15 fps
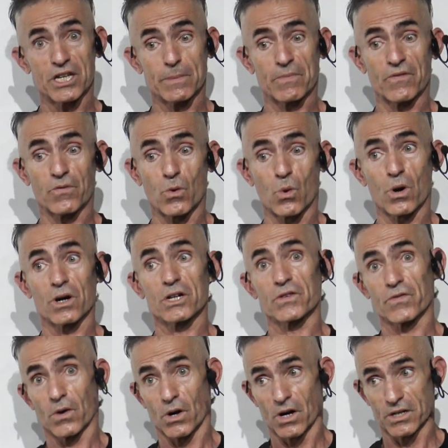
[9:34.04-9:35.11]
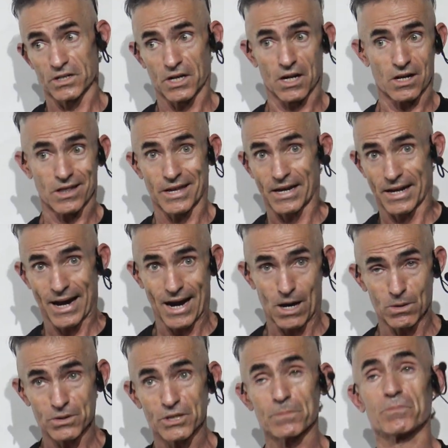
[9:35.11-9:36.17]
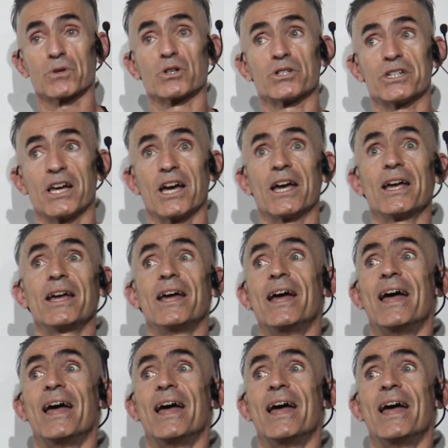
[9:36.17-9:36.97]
before as far as uh, cleaning house per se.